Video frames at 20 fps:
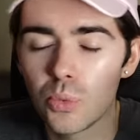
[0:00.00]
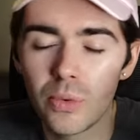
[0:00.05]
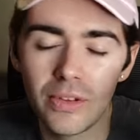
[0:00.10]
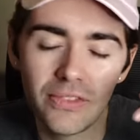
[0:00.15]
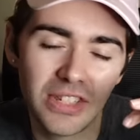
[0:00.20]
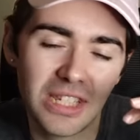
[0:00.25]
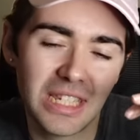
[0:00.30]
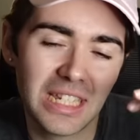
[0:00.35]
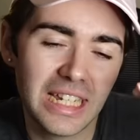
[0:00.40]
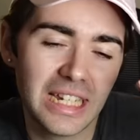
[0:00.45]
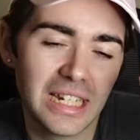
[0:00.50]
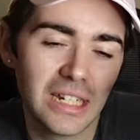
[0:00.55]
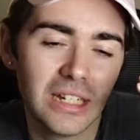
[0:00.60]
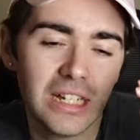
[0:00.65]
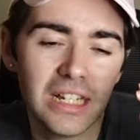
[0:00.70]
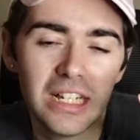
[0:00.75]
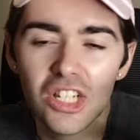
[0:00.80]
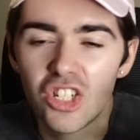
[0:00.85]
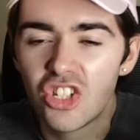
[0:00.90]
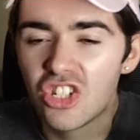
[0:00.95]
We've seen
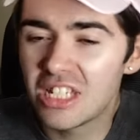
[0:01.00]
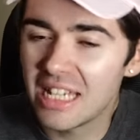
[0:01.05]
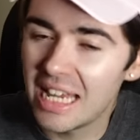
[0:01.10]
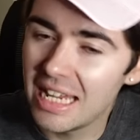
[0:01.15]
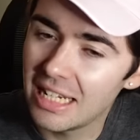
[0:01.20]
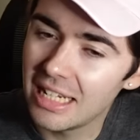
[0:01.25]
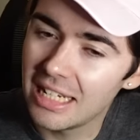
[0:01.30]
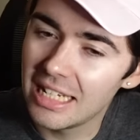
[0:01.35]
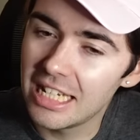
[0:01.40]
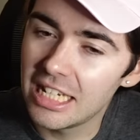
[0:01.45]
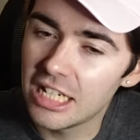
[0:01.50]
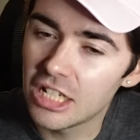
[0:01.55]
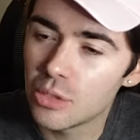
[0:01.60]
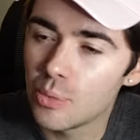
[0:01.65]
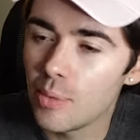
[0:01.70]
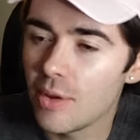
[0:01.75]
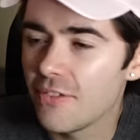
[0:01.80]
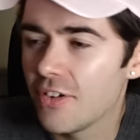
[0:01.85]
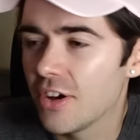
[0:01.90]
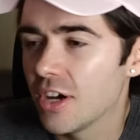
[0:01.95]
set leaks,
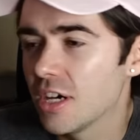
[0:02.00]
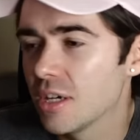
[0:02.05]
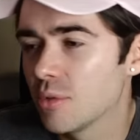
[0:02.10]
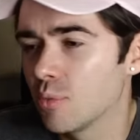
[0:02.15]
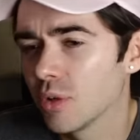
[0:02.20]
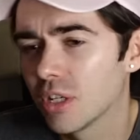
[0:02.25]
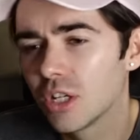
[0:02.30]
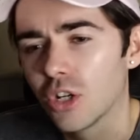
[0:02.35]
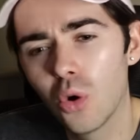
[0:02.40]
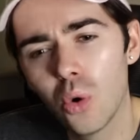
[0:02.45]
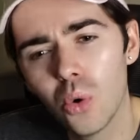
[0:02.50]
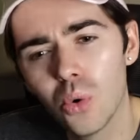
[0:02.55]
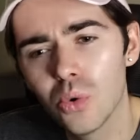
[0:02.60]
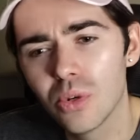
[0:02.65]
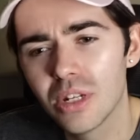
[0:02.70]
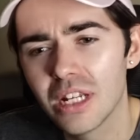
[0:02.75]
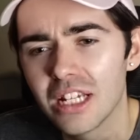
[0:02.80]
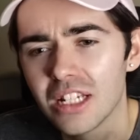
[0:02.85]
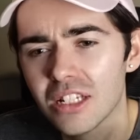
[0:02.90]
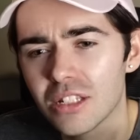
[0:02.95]
we've heard
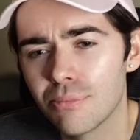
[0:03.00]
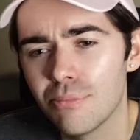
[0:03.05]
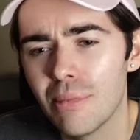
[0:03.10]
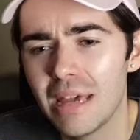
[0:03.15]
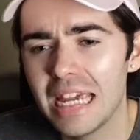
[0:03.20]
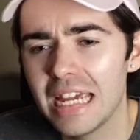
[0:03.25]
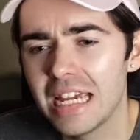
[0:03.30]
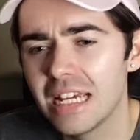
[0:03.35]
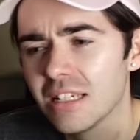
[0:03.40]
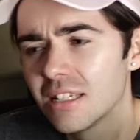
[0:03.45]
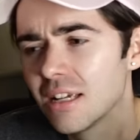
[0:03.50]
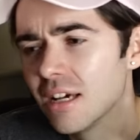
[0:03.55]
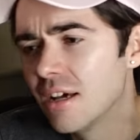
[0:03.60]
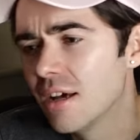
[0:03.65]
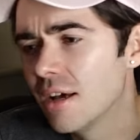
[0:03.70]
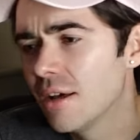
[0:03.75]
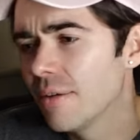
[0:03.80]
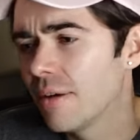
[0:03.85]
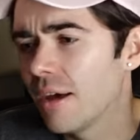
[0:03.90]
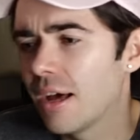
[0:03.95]
recordings made
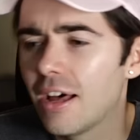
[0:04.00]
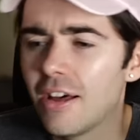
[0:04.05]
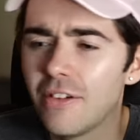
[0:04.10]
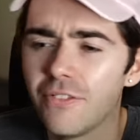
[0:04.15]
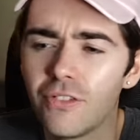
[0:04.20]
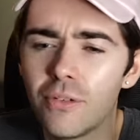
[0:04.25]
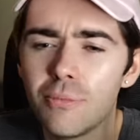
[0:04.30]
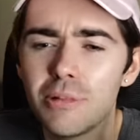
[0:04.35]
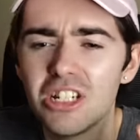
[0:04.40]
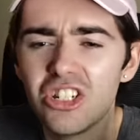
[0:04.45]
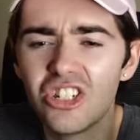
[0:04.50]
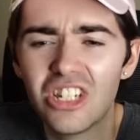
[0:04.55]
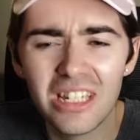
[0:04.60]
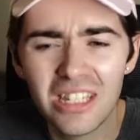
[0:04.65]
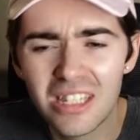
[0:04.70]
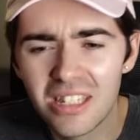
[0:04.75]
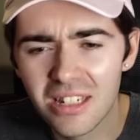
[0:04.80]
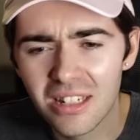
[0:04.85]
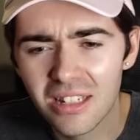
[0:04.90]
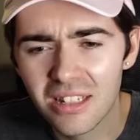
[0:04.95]
uh, from a
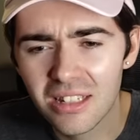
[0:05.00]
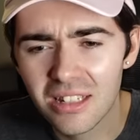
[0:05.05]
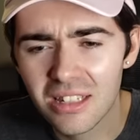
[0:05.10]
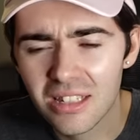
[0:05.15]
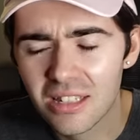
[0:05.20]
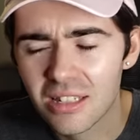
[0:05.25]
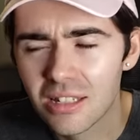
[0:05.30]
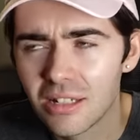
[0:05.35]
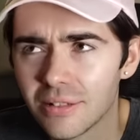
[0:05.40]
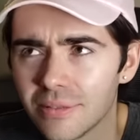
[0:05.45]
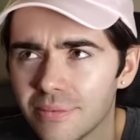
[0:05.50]
distance.